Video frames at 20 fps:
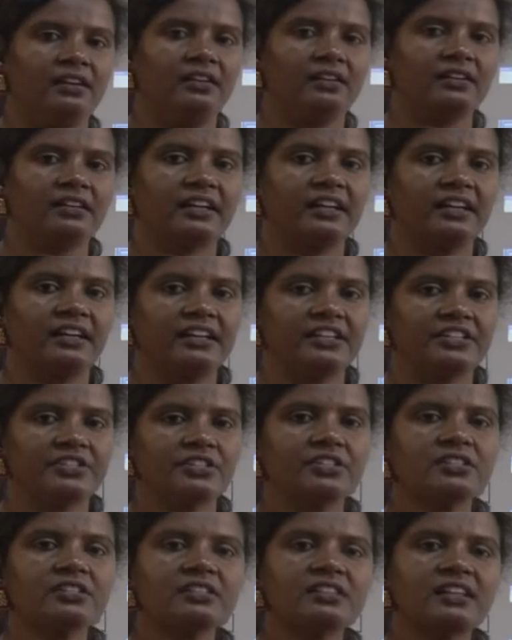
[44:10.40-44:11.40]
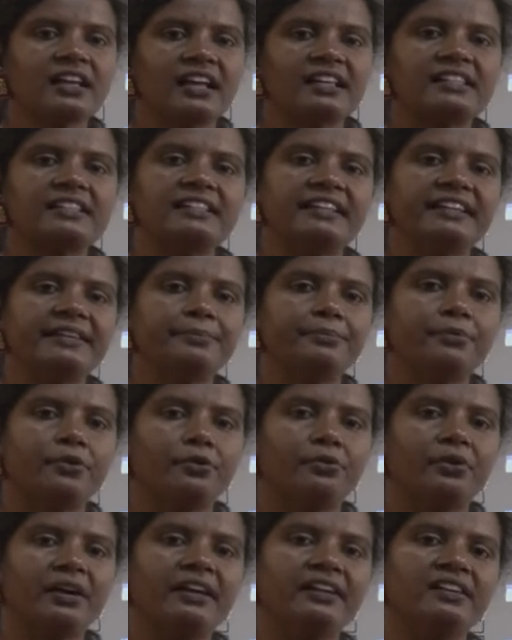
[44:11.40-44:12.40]
regulations has led
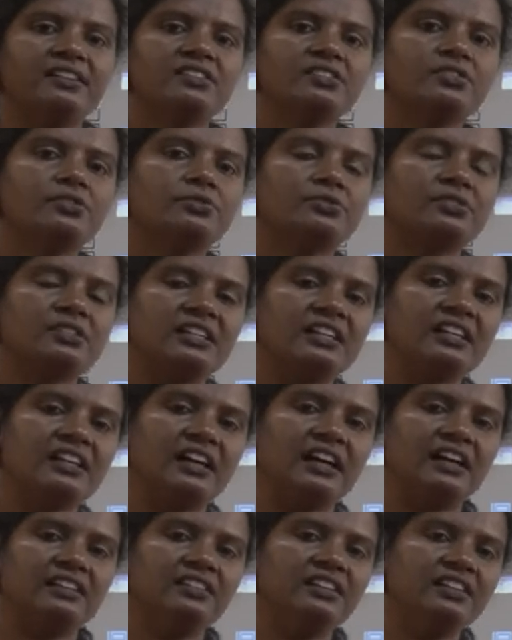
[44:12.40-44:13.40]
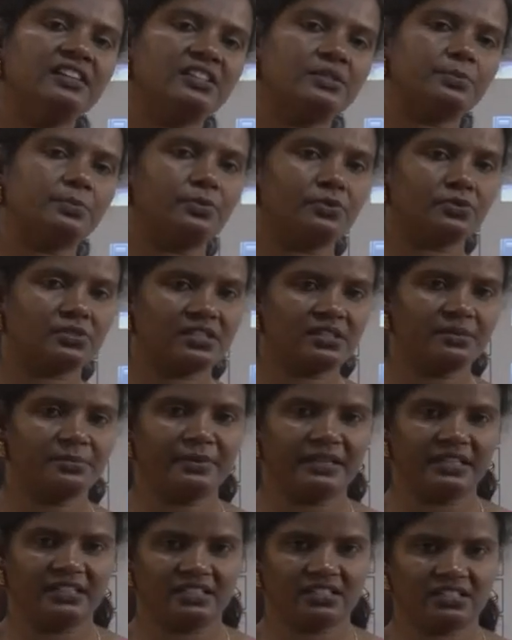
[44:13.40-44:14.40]
providers to seek other disposal
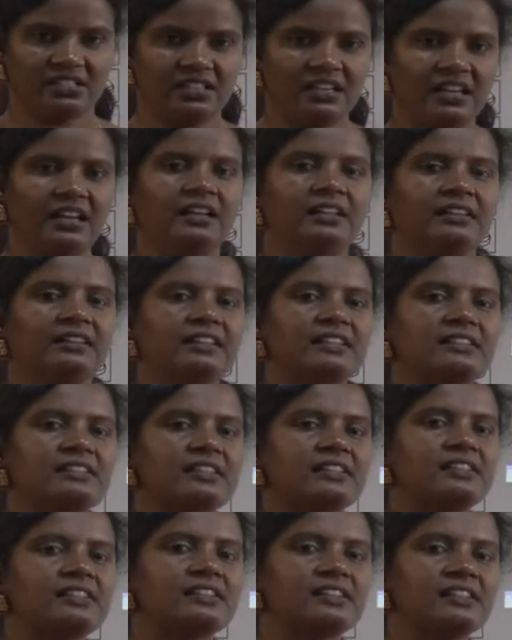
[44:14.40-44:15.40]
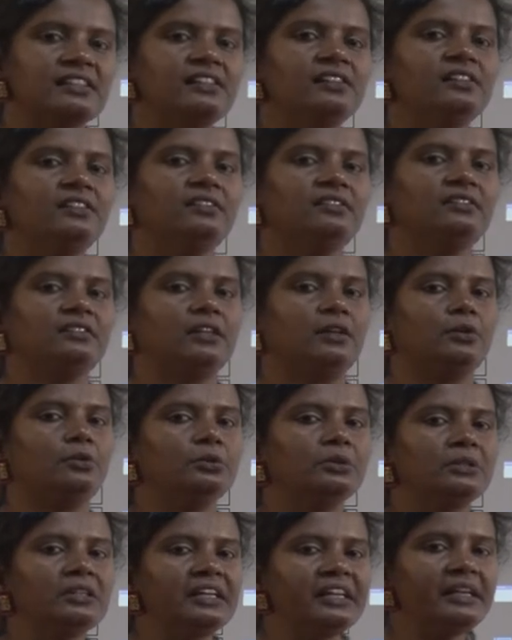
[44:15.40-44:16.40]
means. This is still the
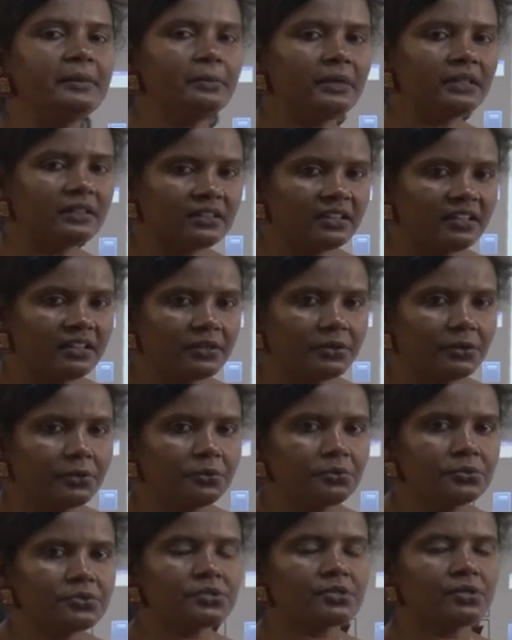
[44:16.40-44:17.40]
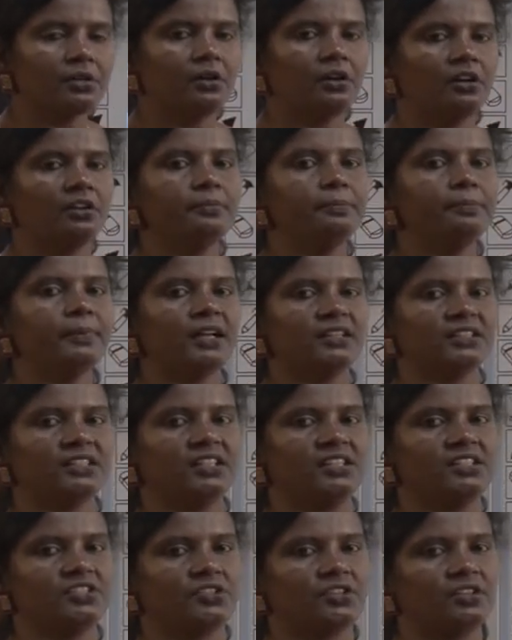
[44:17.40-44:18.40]
only method used on
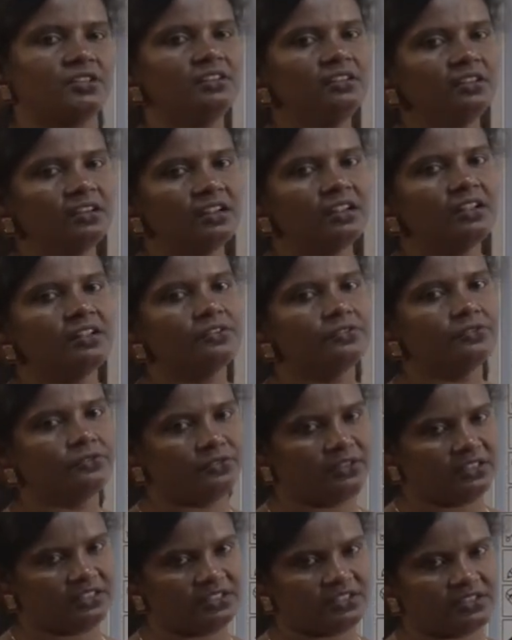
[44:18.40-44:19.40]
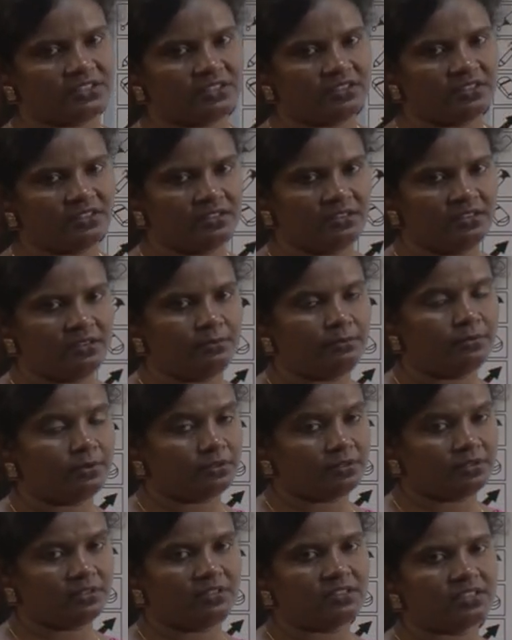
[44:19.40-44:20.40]
pathological waste.
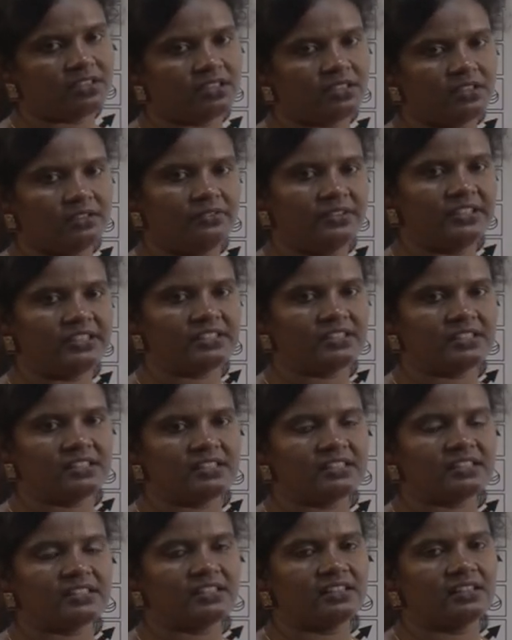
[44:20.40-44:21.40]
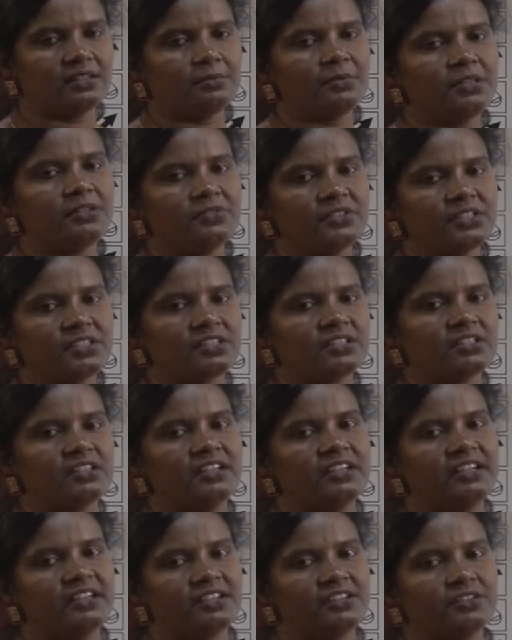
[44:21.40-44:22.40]
Pathological waste is nothing but which is
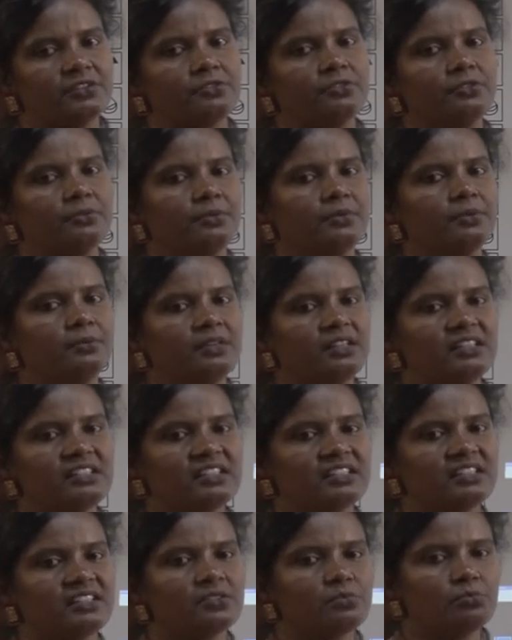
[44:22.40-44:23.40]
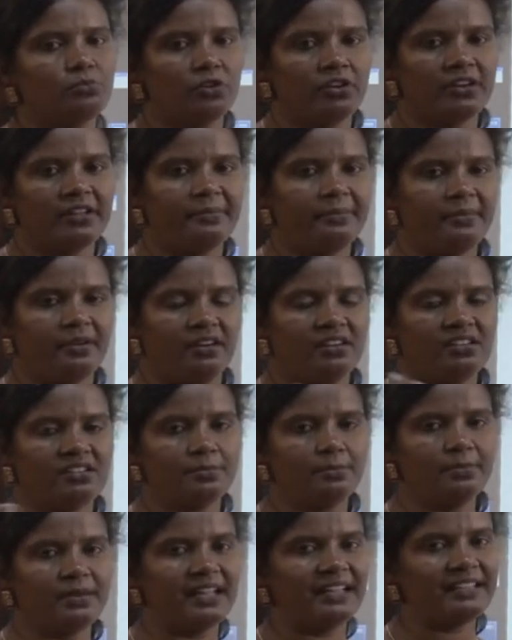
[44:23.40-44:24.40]
related to human body such as body parts,
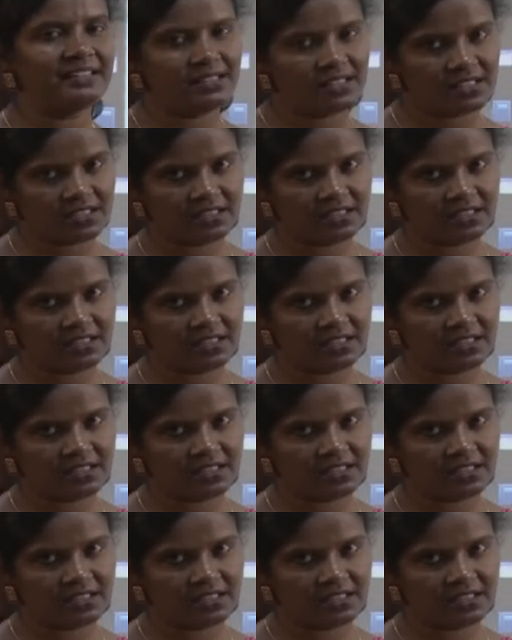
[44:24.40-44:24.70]
blood,